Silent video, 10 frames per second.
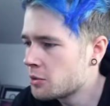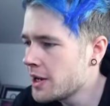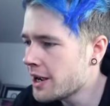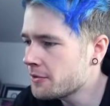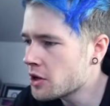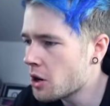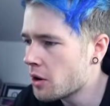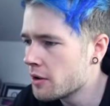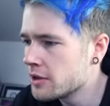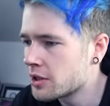Do we have to
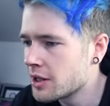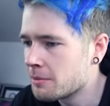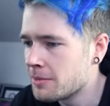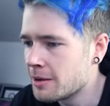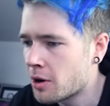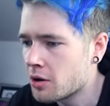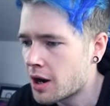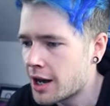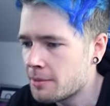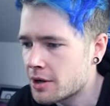go over to the amiibo
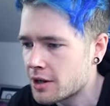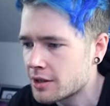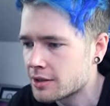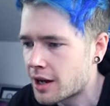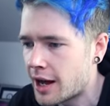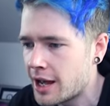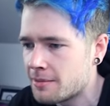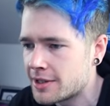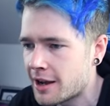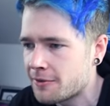guy? Because I
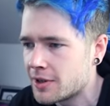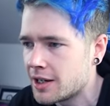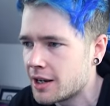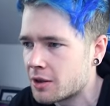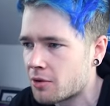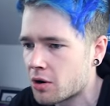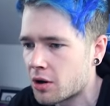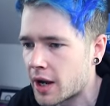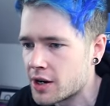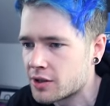am definitely in the wrong
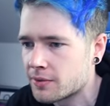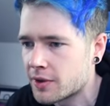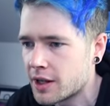location for